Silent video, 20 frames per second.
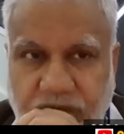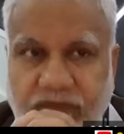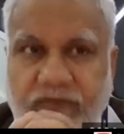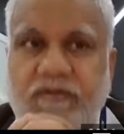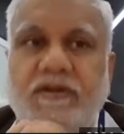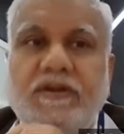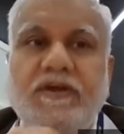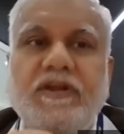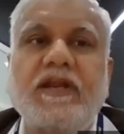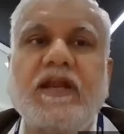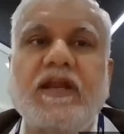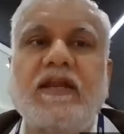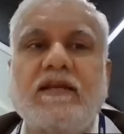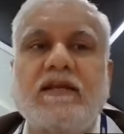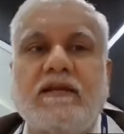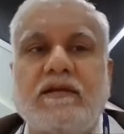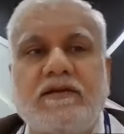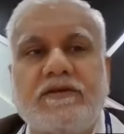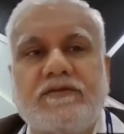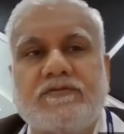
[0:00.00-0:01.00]
It's the
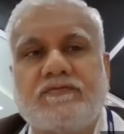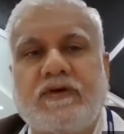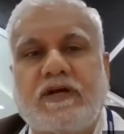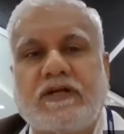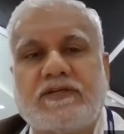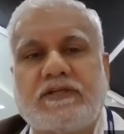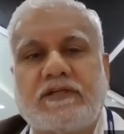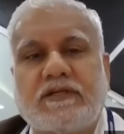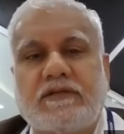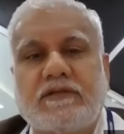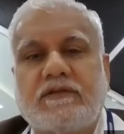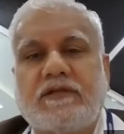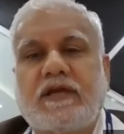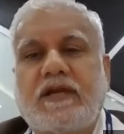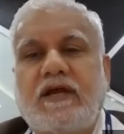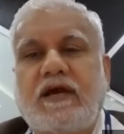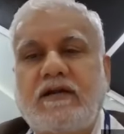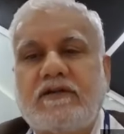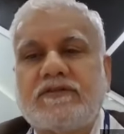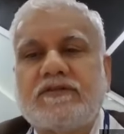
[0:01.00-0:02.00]
renal dysfunction.
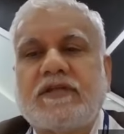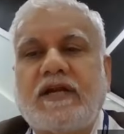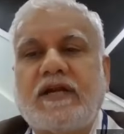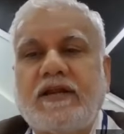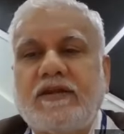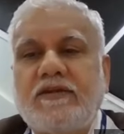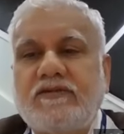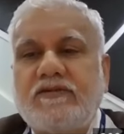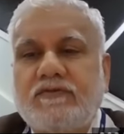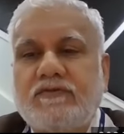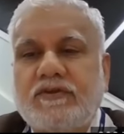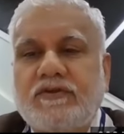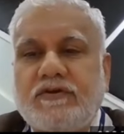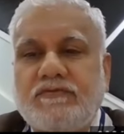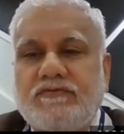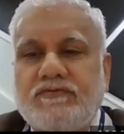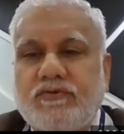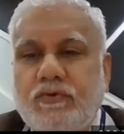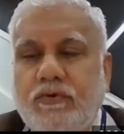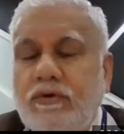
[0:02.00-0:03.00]
There are studies which
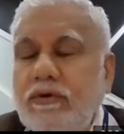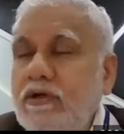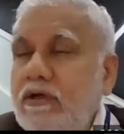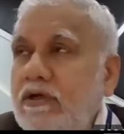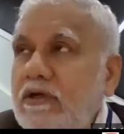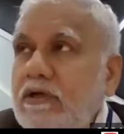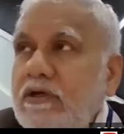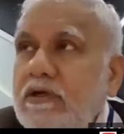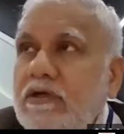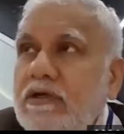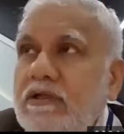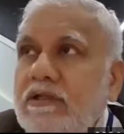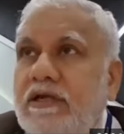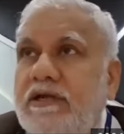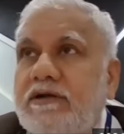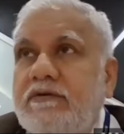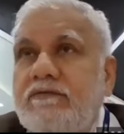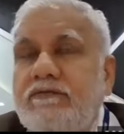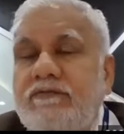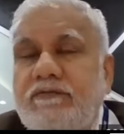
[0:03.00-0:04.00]
have shown
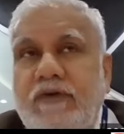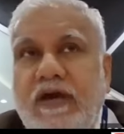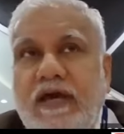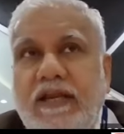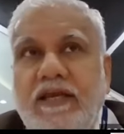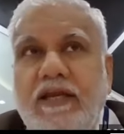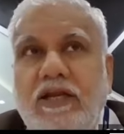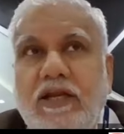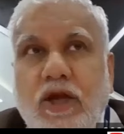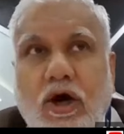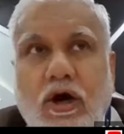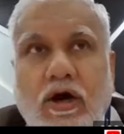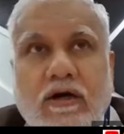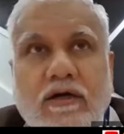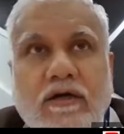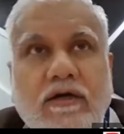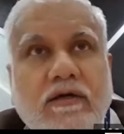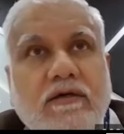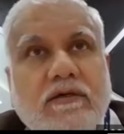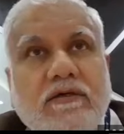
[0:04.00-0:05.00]
that very
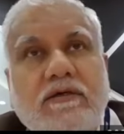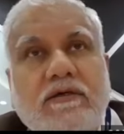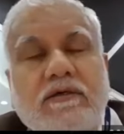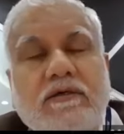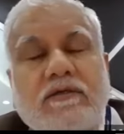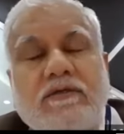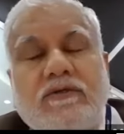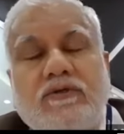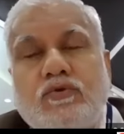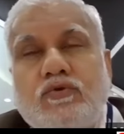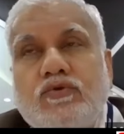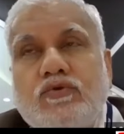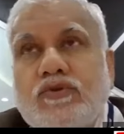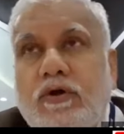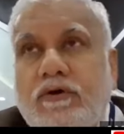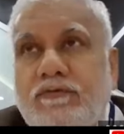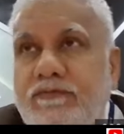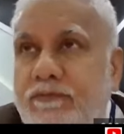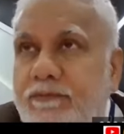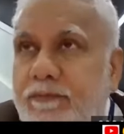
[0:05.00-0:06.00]
long use
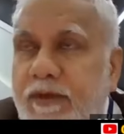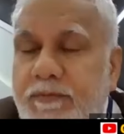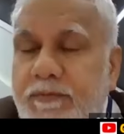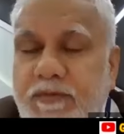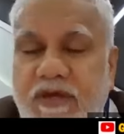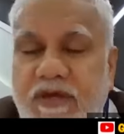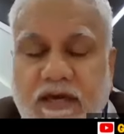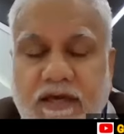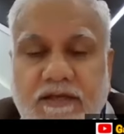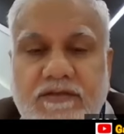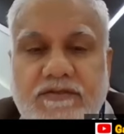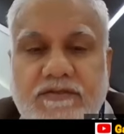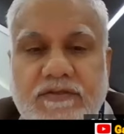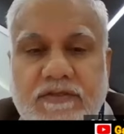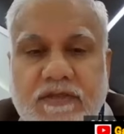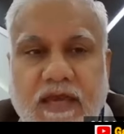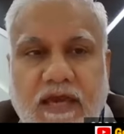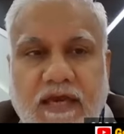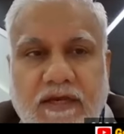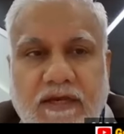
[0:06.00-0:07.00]
of
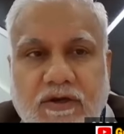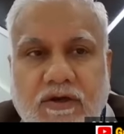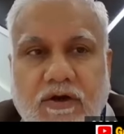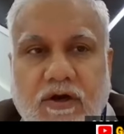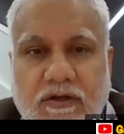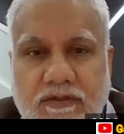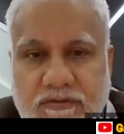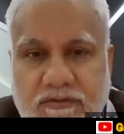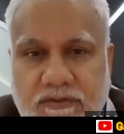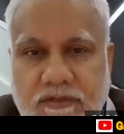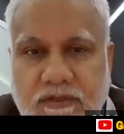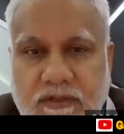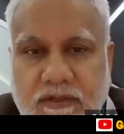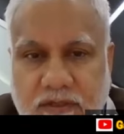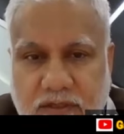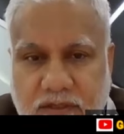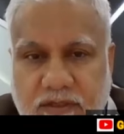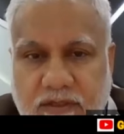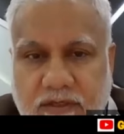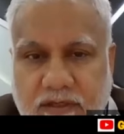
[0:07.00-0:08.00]
PPIs can cause
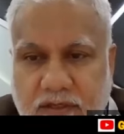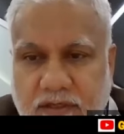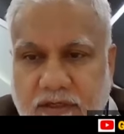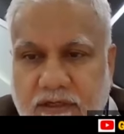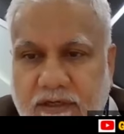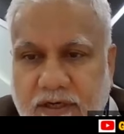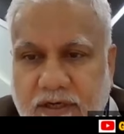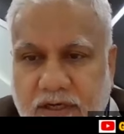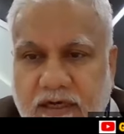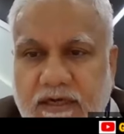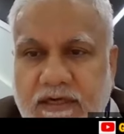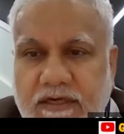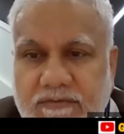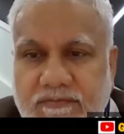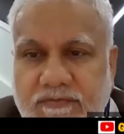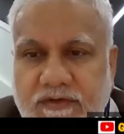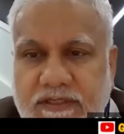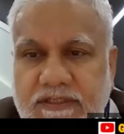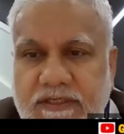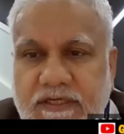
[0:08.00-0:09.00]
renal
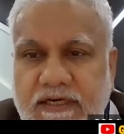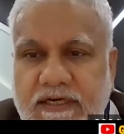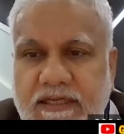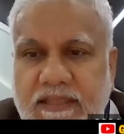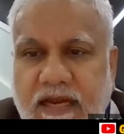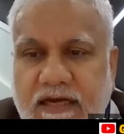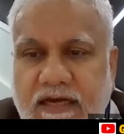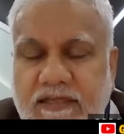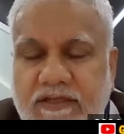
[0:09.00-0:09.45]
dysfunction, and